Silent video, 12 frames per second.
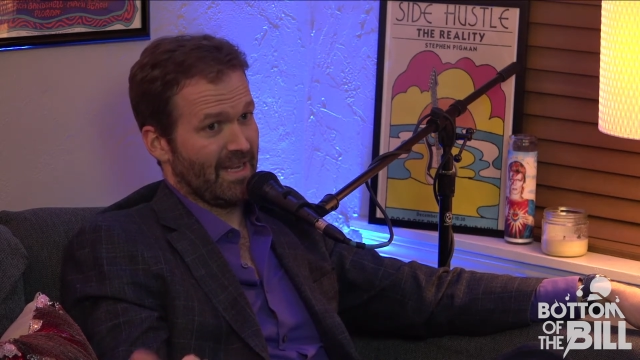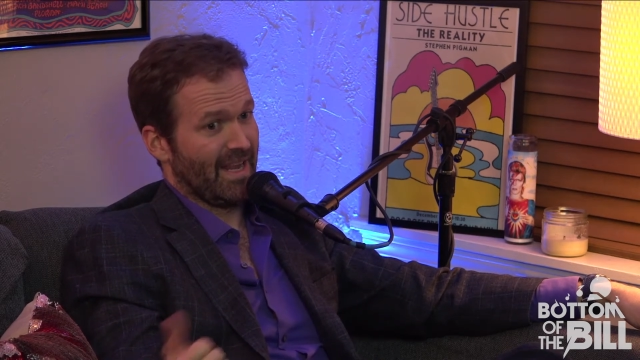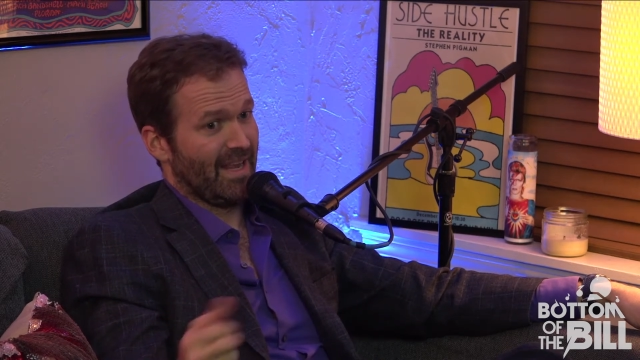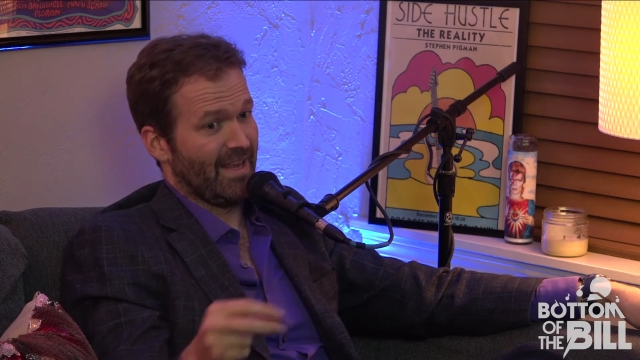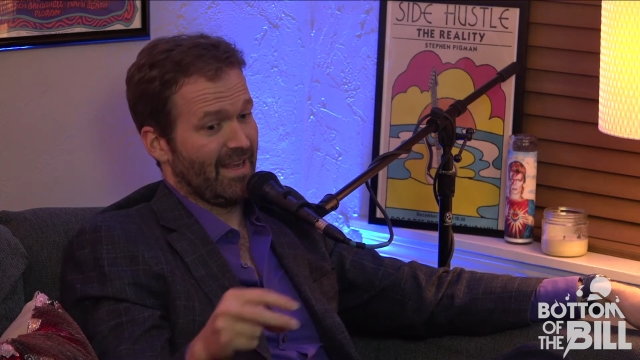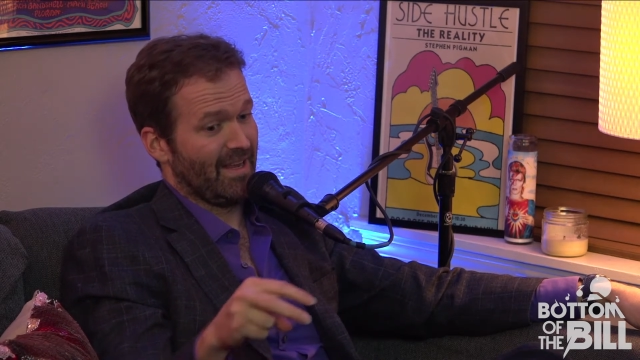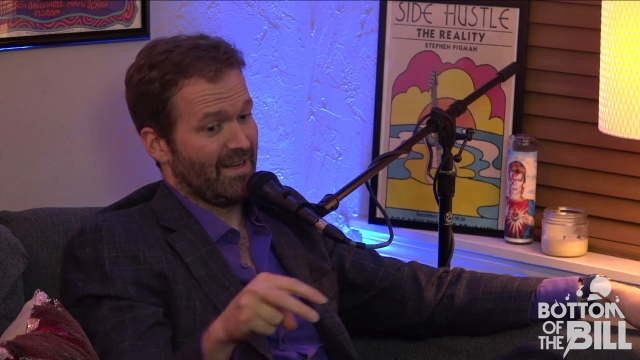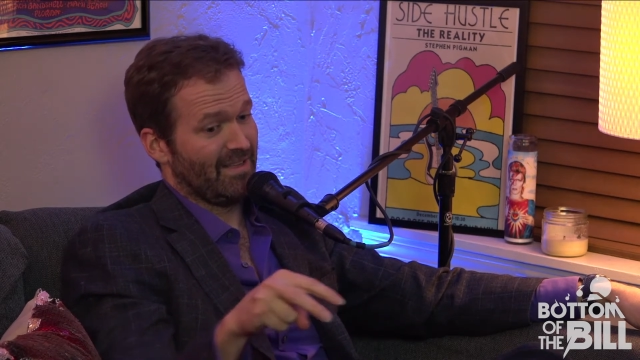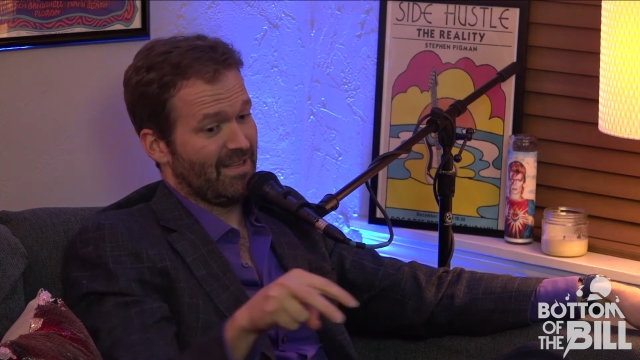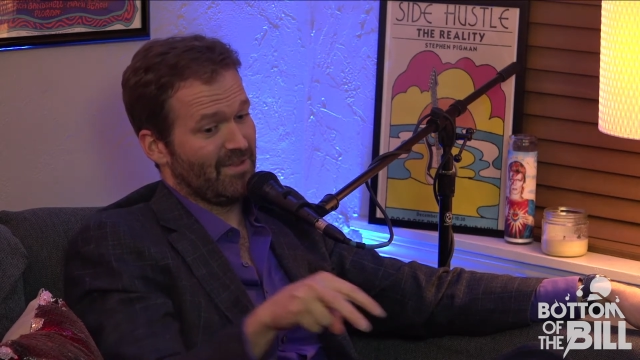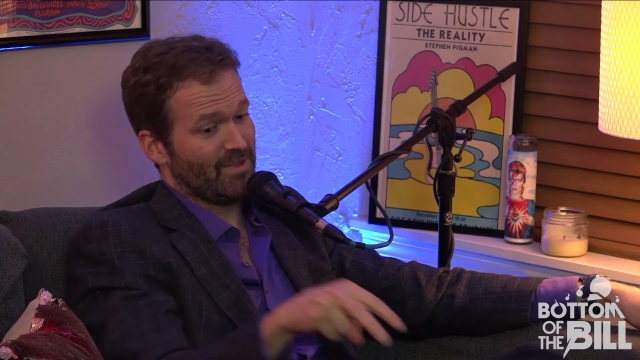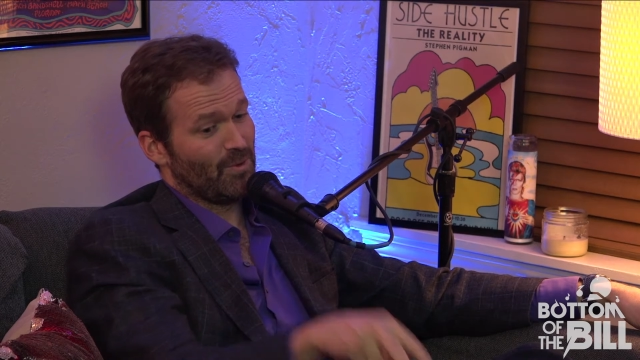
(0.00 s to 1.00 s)
And
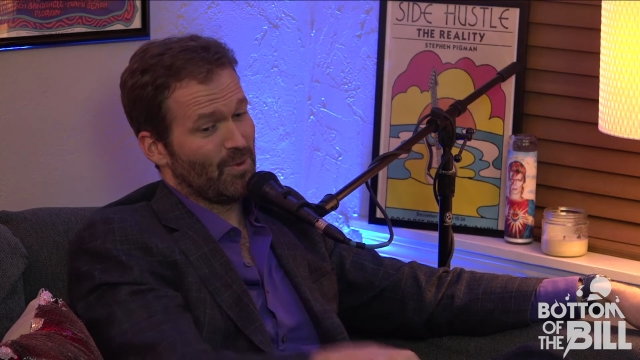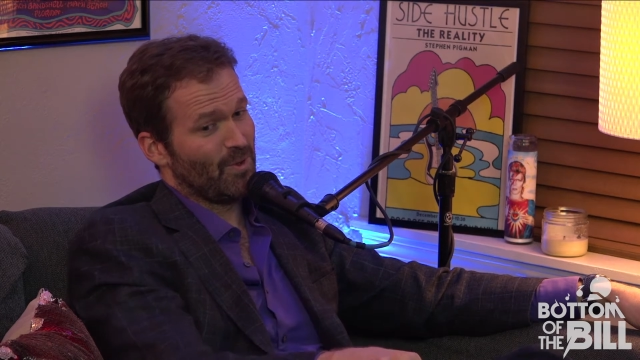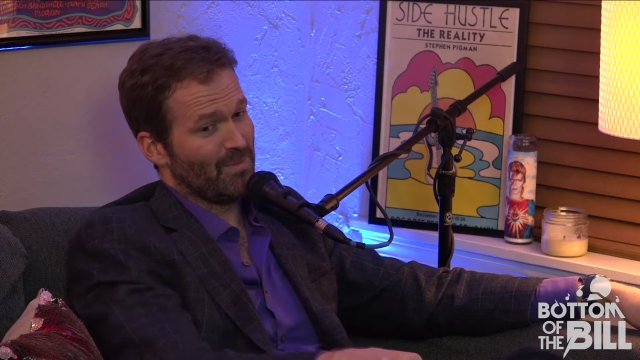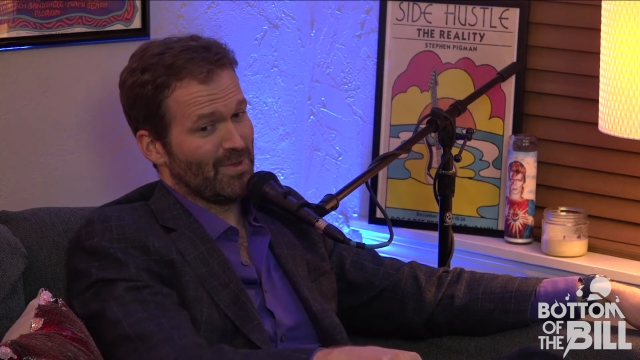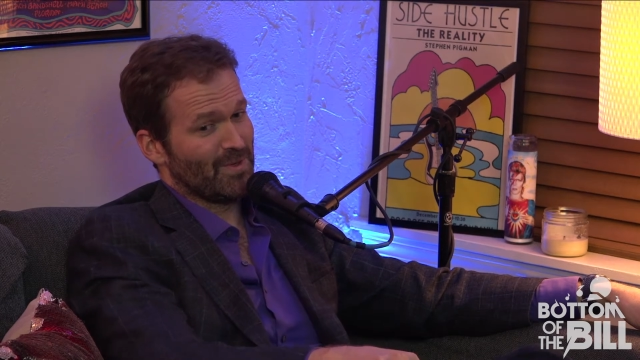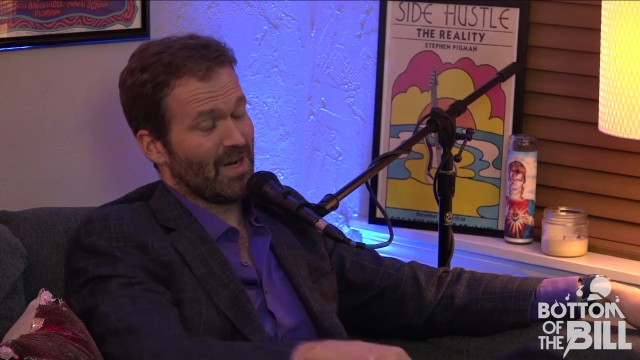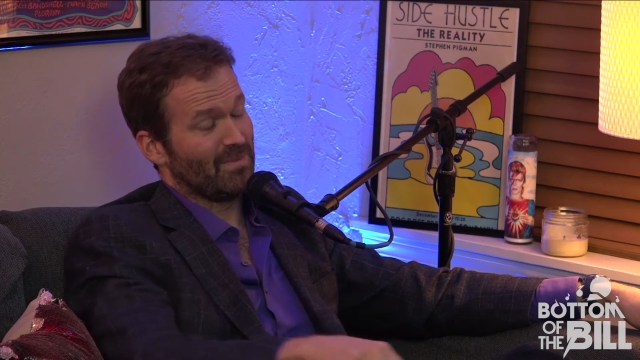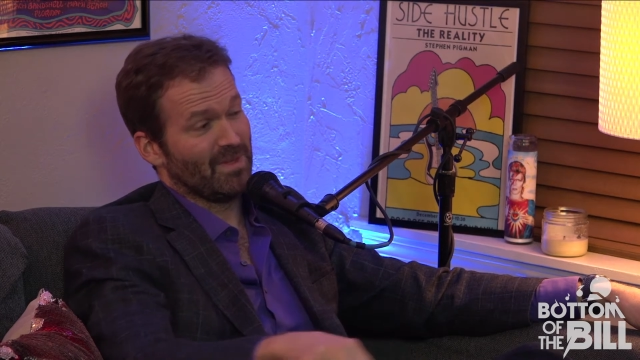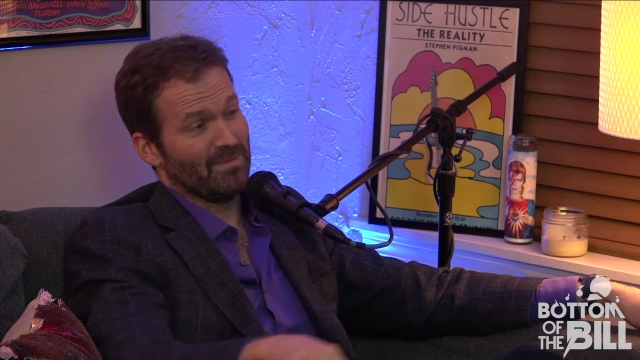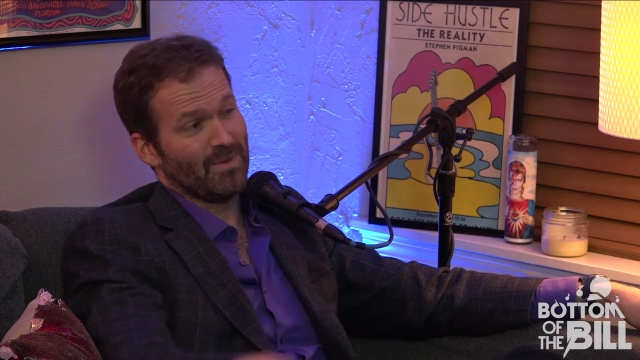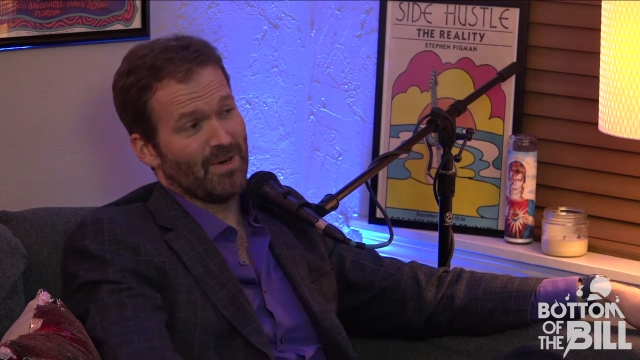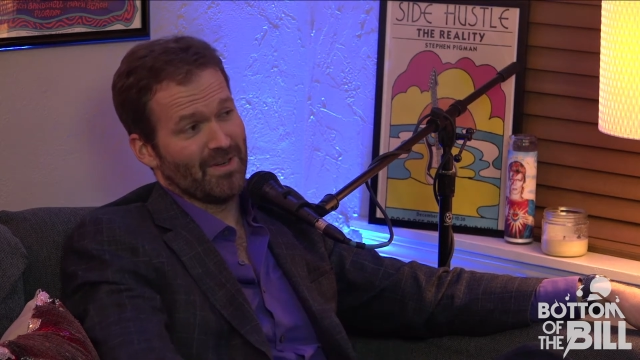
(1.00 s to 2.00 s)
Leave the Door Open dropped
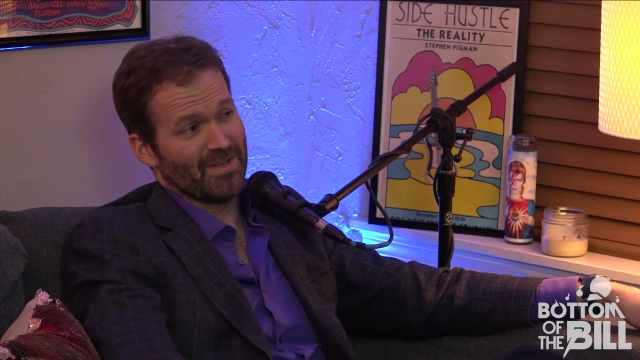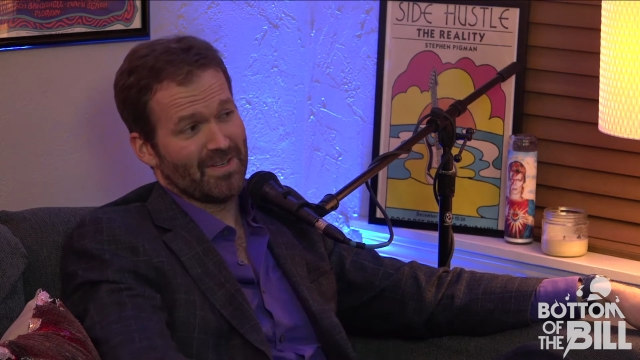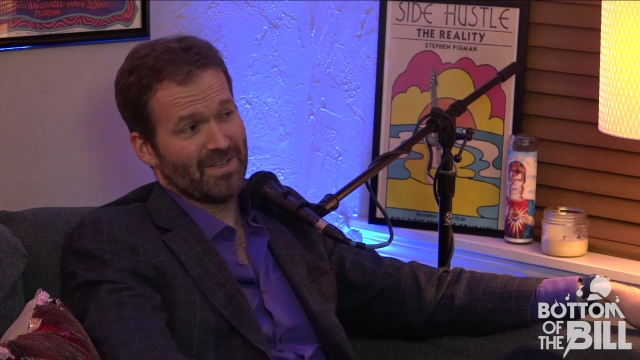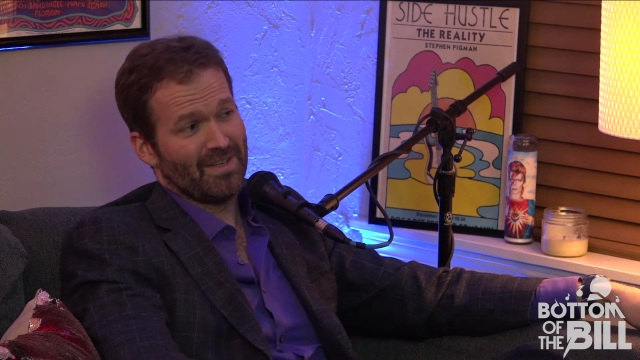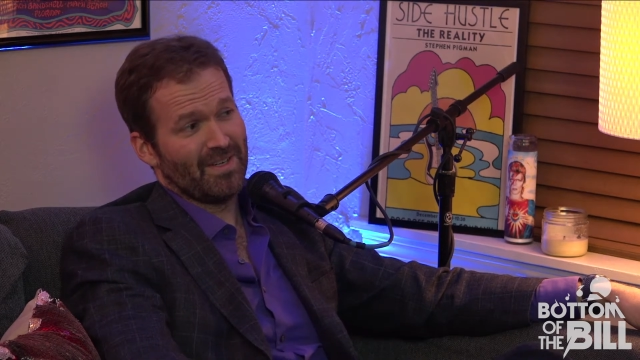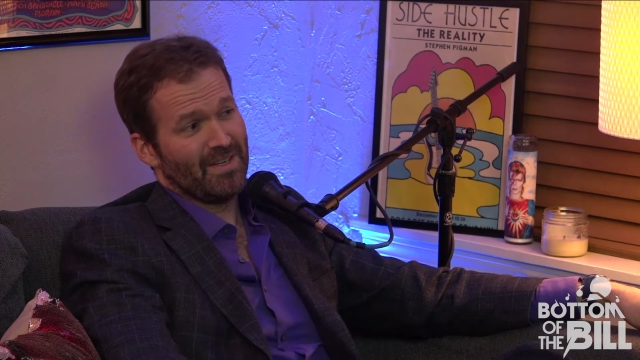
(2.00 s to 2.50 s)
in March.